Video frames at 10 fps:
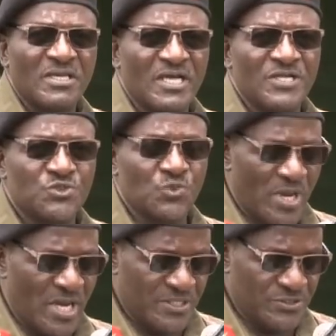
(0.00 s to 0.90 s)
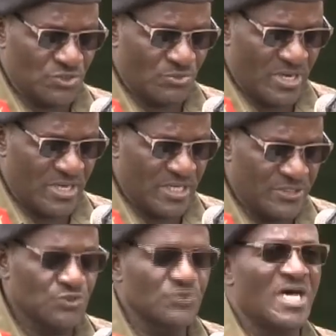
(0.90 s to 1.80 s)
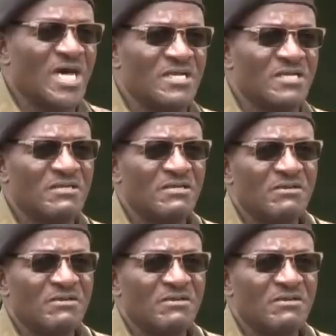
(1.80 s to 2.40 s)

elsewhere in Somalia and Sudan